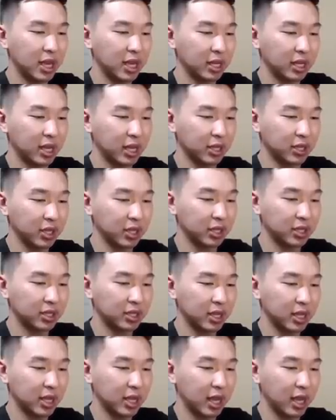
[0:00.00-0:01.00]
got this.
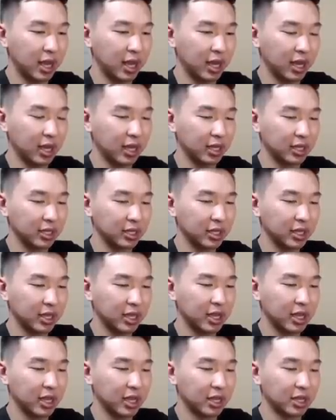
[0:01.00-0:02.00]
And
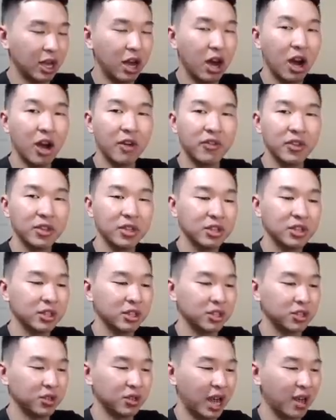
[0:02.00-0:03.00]
not often
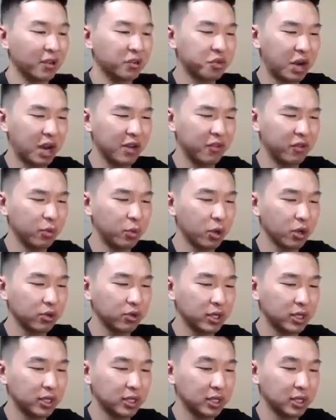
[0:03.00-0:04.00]
do you have trifold
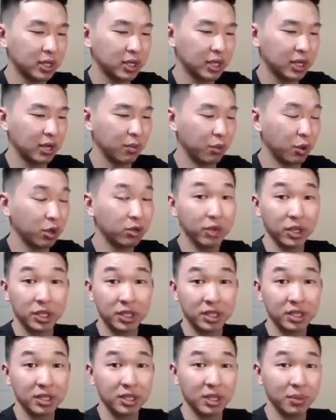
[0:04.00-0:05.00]
booklets.
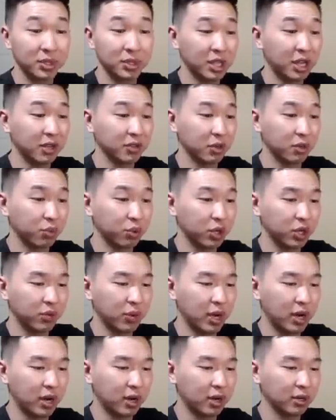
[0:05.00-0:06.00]
Booklets themselves are pretty
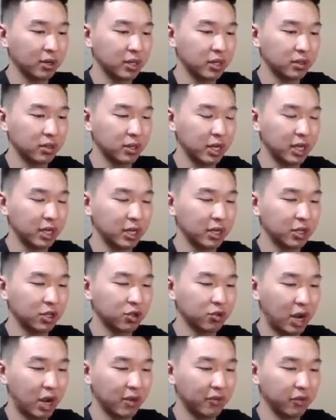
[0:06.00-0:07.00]
rare, let alone a
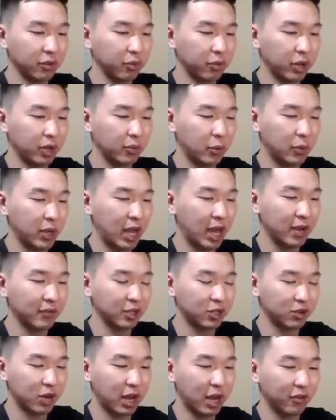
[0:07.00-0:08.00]
trifold one. But we have a
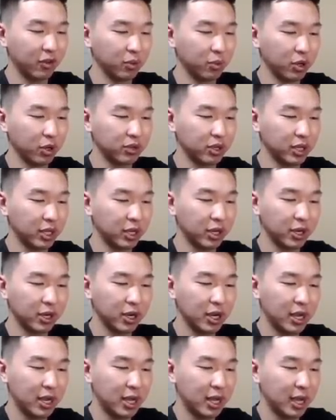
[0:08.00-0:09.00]
trifold booklet here,
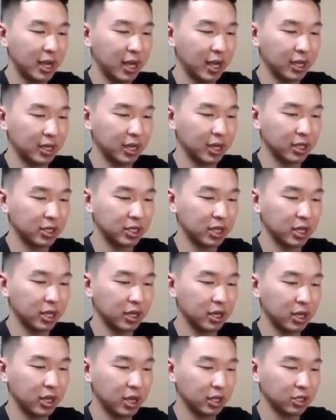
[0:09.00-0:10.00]
and it's a
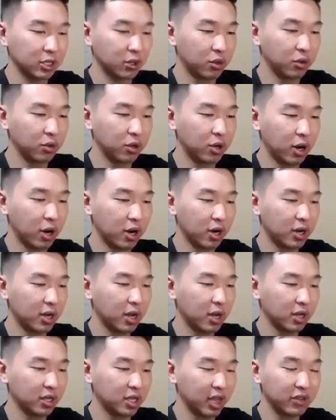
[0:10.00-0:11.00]
cool card.
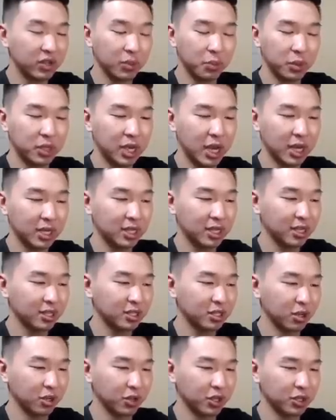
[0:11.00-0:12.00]
Tough to protect,
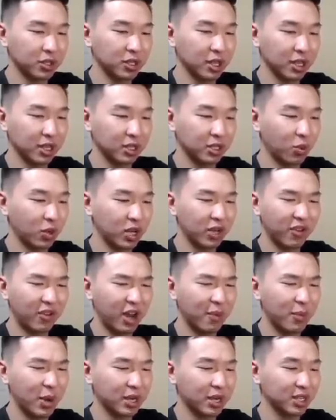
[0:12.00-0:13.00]
so this is like
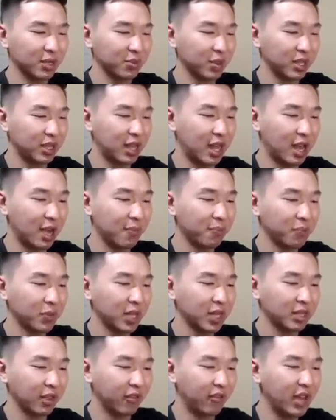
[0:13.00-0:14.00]
25 bucks, something like that.
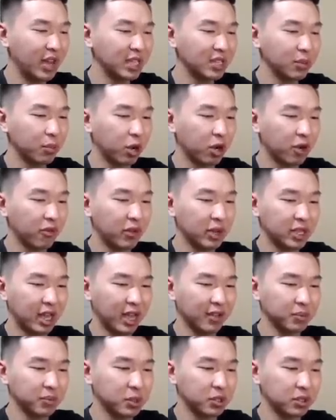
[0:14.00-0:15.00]
The fit isn't perfect. I
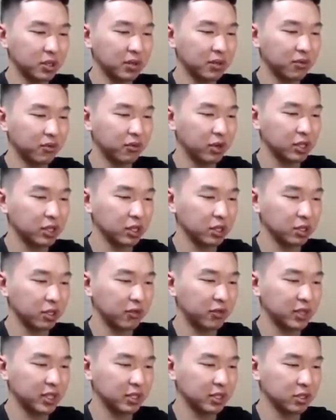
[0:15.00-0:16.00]
have some sleeves in front, so the
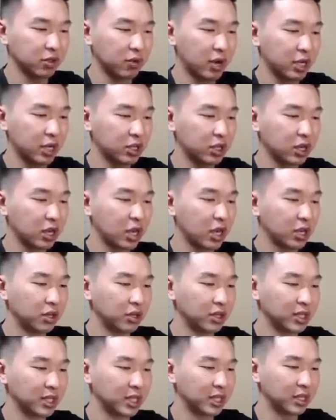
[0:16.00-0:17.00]
surface doesn't scratch. You
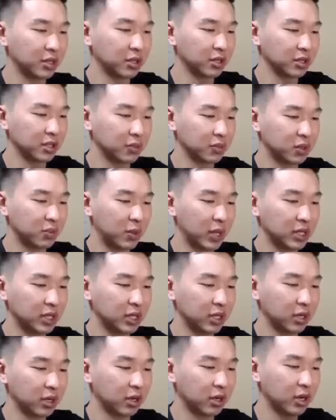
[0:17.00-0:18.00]
can see there's some space
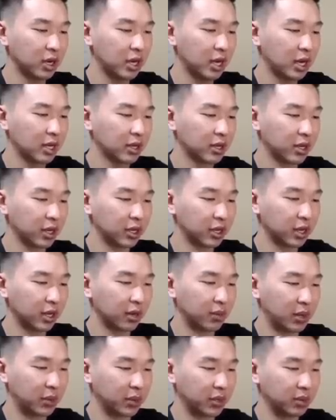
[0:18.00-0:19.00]
here, like
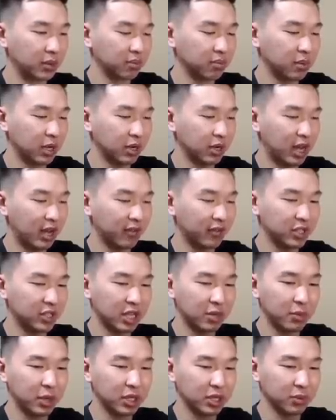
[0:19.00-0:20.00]
maybe, I don't know, half a
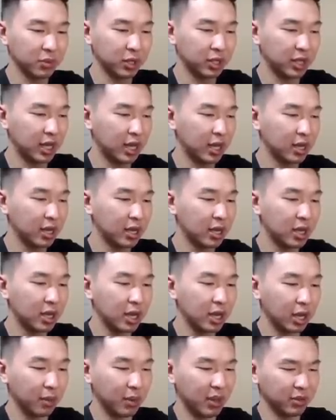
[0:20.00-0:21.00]
centimeter or something like that,
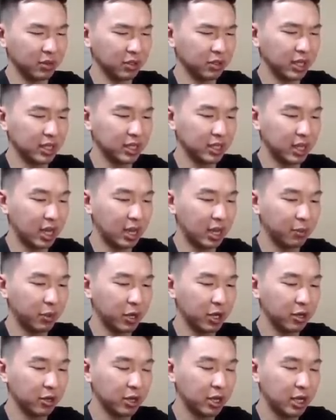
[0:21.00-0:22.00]
maybe a little less than that.
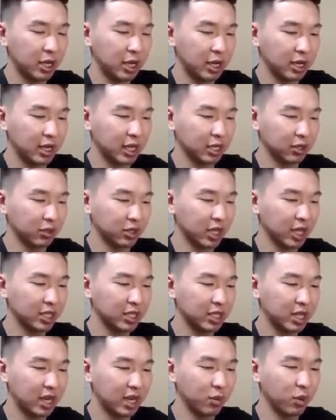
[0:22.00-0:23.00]
But yeah, so it does kind of